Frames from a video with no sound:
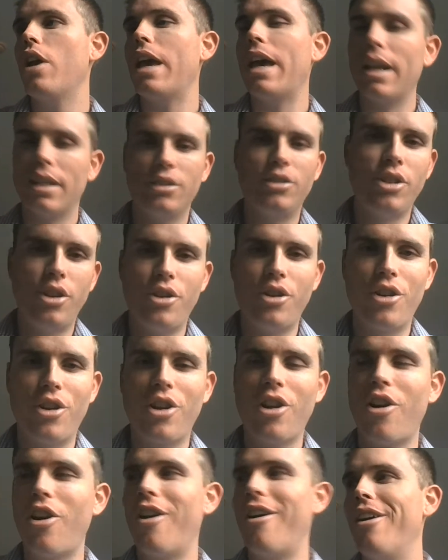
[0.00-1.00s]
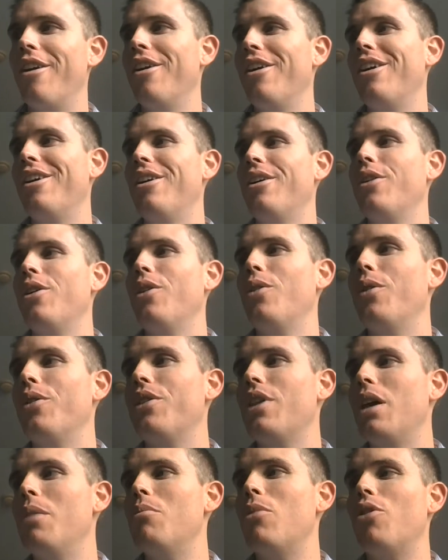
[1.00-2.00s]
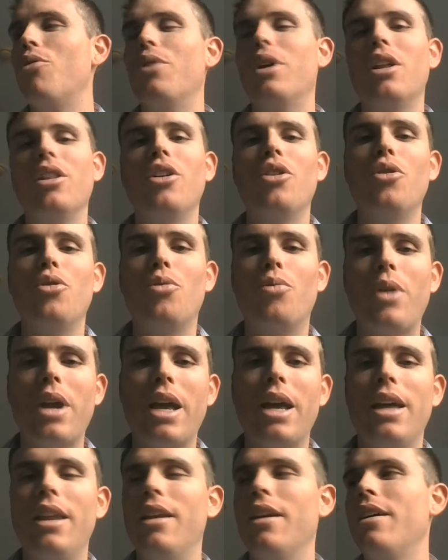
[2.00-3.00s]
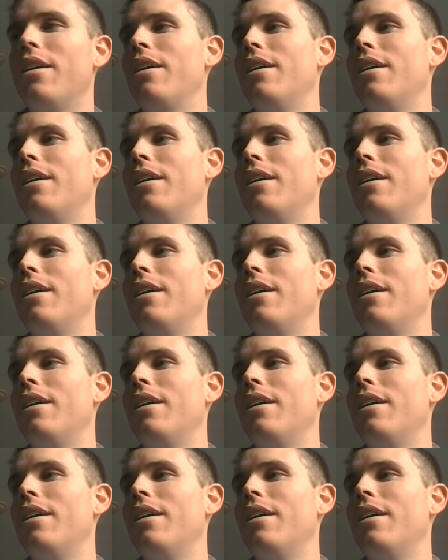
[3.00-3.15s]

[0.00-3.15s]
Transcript: exterior car with a Morello red